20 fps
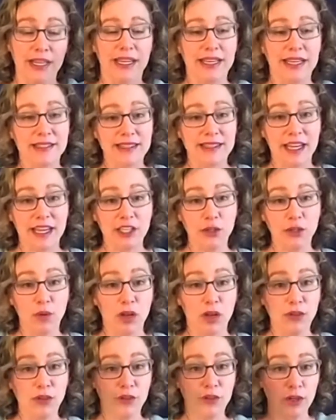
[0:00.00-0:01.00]
is that you
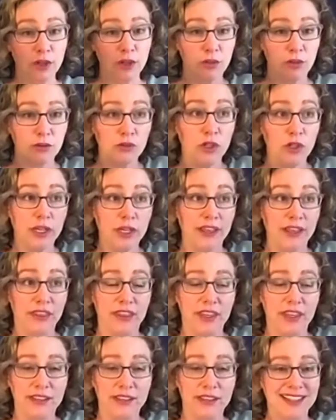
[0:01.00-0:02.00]
also look at
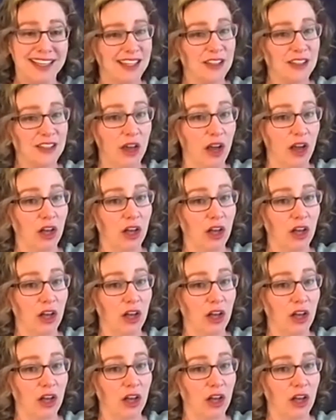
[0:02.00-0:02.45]
things in